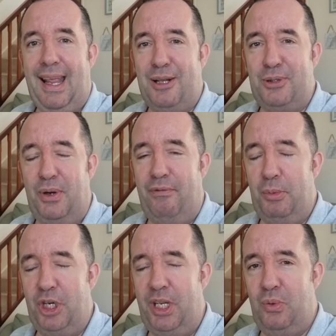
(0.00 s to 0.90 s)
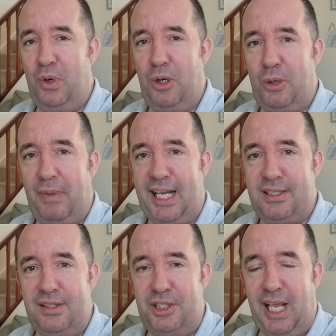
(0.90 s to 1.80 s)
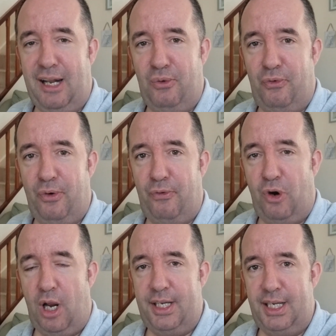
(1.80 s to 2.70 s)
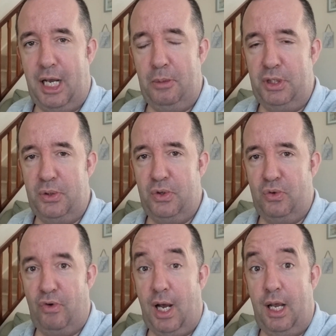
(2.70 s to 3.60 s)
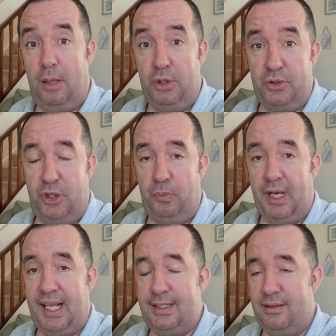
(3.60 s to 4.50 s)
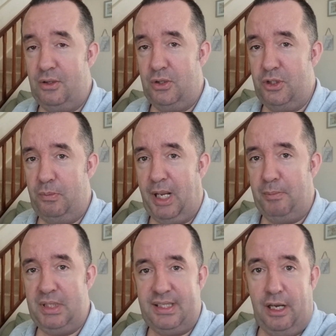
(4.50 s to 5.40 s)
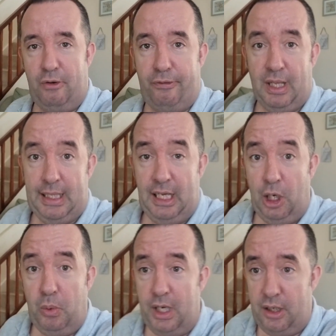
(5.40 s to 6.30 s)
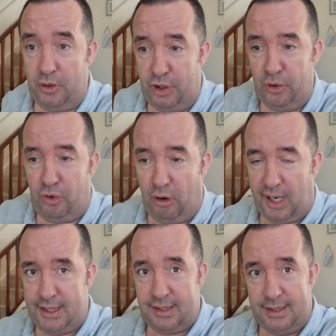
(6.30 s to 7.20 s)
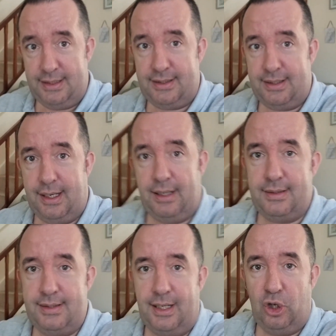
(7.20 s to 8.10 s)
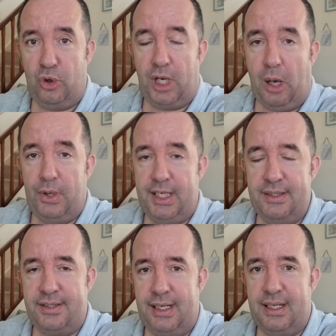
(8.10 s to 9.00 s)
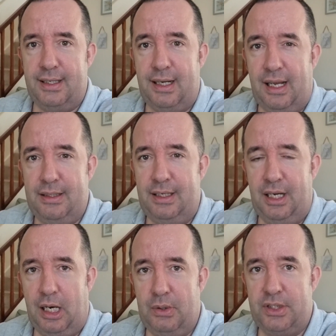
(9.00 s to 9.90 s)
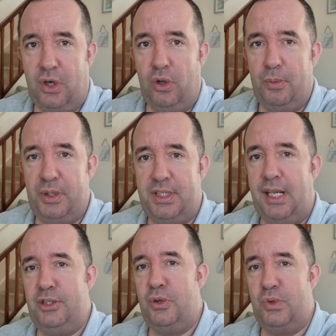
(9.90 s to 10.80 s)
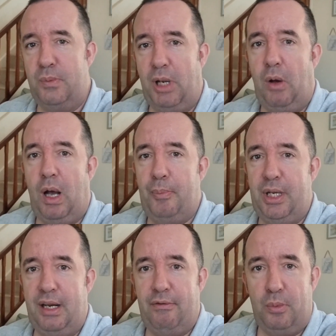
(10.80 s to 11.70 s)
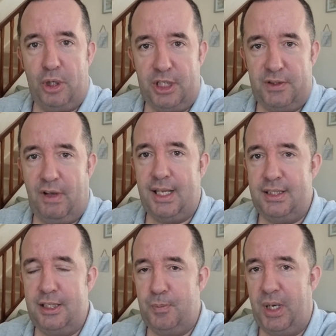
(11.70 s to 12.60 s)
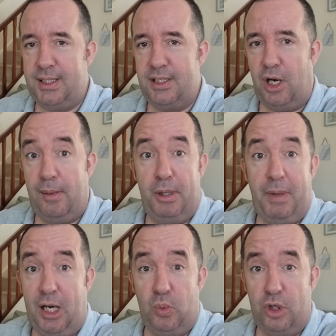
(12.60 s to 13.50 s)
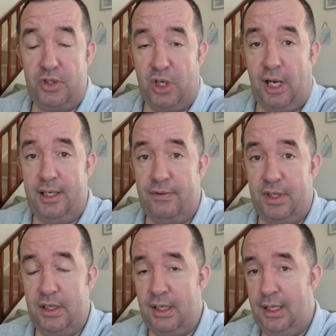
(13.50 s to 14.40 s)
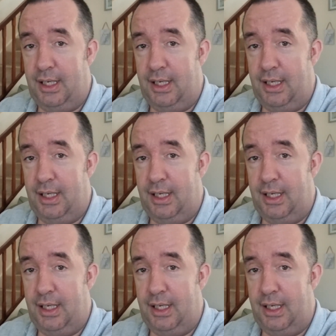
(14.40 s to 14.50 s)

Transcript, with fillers: How do everybody? Welcome back to the channel for Friday. Hope you're doing all right. I'm not too bad, not too bad myself. Well, Ukraine, it's uh, still ongoing, isn't it? And uh, you know, it's got the potential to blow up in everybody's faces big time, no matter what side of the